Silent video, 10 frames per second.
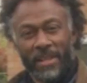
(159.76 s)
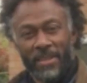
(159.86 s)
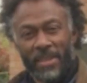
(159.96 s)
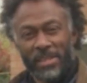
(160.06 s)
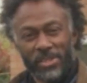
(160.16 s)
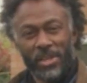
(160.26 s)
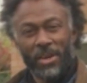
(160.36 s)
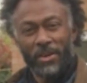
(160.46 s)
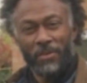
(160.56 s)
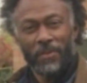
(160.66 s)
That's the
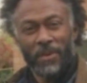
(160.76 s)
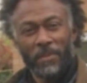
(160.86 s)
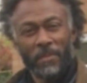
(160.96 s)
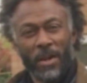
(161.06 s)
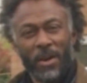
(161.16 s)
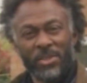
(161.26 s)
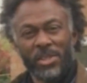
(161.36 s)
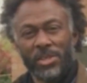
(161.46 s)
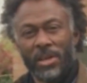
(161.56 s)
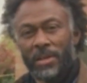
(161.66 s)
art of garden
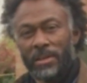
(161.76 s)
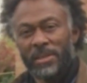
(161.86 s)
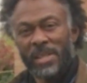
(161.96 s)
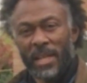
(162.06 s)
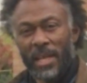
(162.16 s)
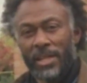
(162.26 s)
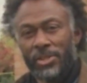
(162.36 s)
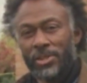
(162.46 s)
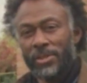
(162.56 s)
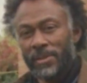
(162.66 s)
design.
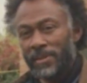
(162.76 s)
Delegation.